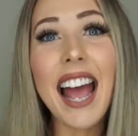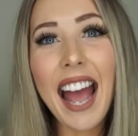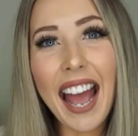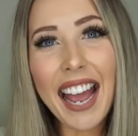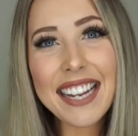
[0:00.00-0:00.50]

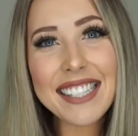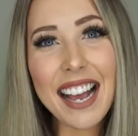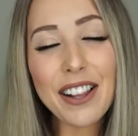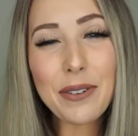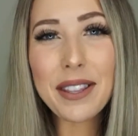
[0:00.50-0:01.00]
Hey, it's
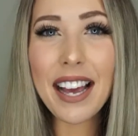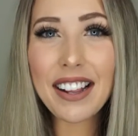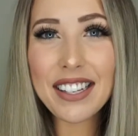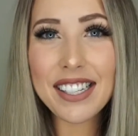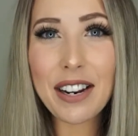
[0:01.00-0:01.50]
Ella with
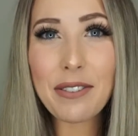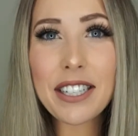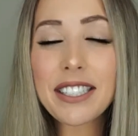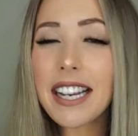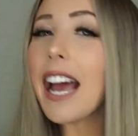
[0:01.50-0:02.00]
Ella Estate
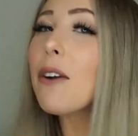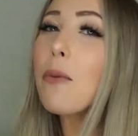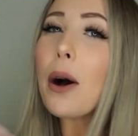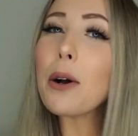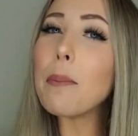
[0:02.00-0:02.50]
Realty and
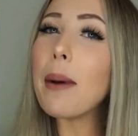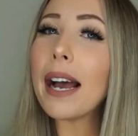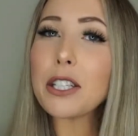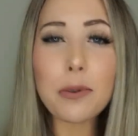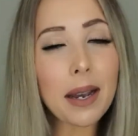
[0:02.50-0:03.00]
welcome
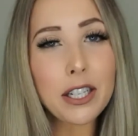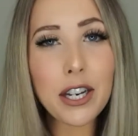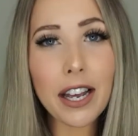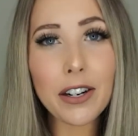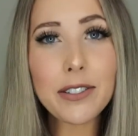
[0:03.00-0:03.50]
back to my
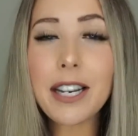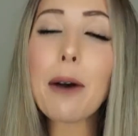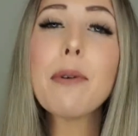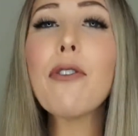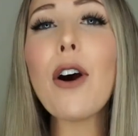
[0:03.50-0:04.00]
channel. Now,
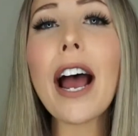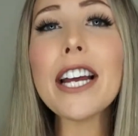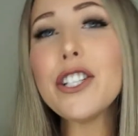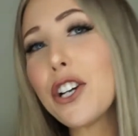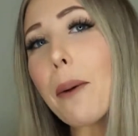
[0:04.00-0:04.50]
before
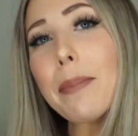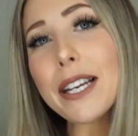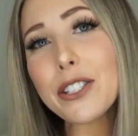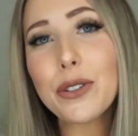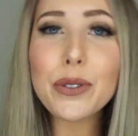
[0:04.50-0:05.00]
I jump
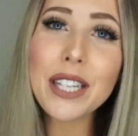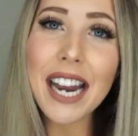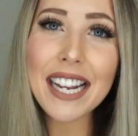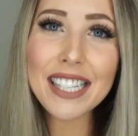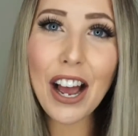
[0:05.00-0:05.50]
into
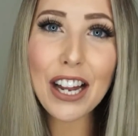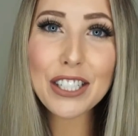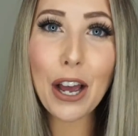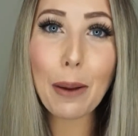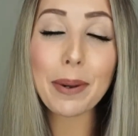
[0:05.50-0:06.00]
today's hot
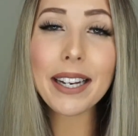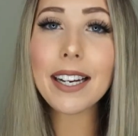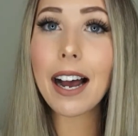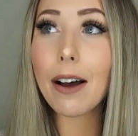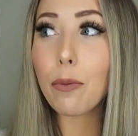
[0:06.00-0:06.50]

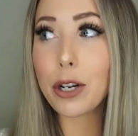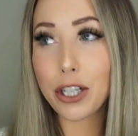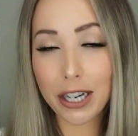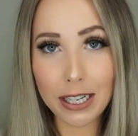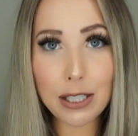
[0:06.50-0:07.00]
topic, which
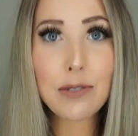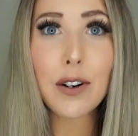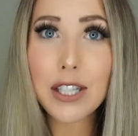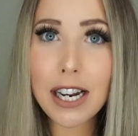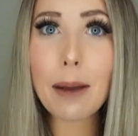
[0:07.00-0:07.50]
is
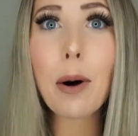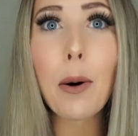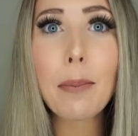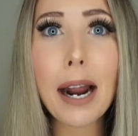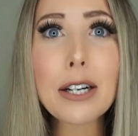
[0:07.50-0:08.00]
first-time
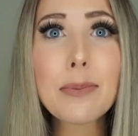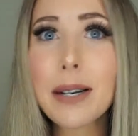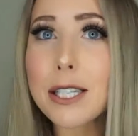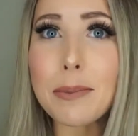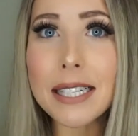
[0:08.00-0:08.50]
home buyers'
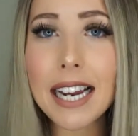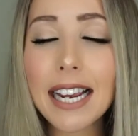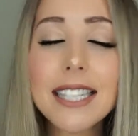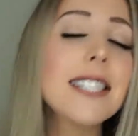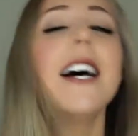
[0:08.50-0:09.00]
biggest
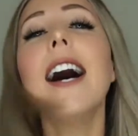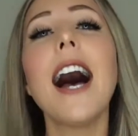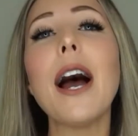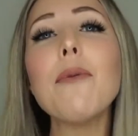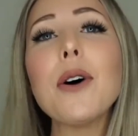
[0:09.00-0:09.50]
mistakes,
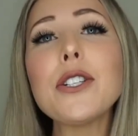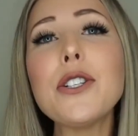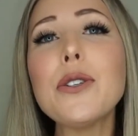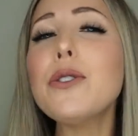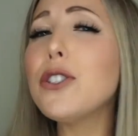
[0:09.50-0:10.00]
I want
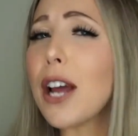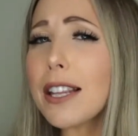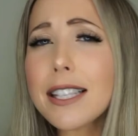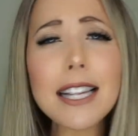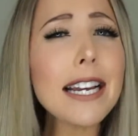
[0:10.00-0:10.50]
to
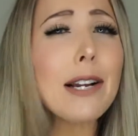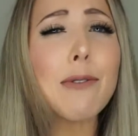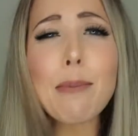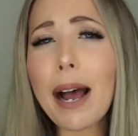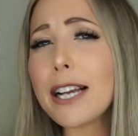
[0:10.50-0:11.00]
gently
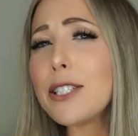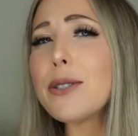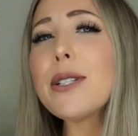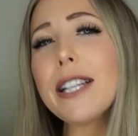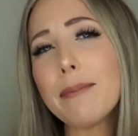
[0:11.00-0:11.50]
remind
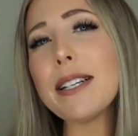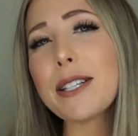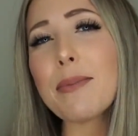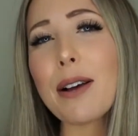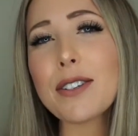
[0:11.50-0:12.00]
you to leave me
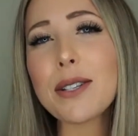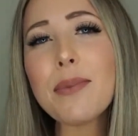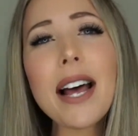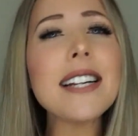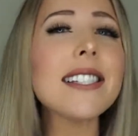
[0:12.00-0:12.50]
some love with some
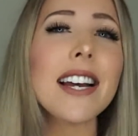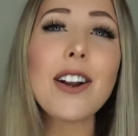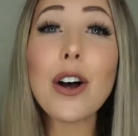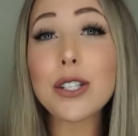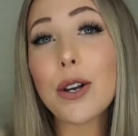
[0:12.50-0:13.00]
likes and
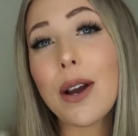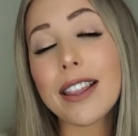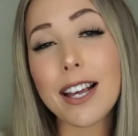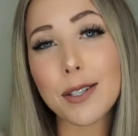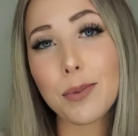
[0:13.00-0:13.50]
also hit
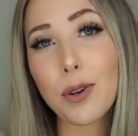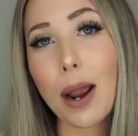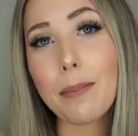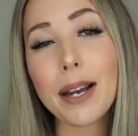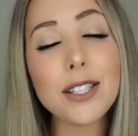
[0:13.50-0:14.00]
that
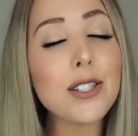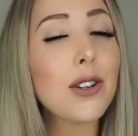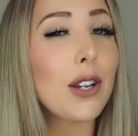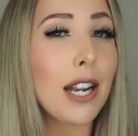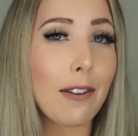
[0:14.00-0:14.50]
subscribe button so
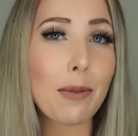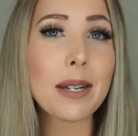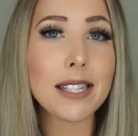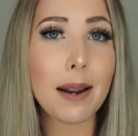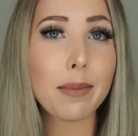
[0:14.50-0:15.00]
you never
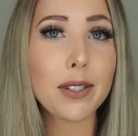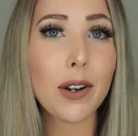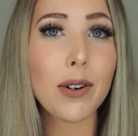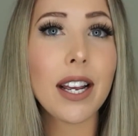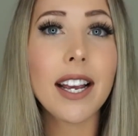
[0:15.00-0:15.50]
miss an episode.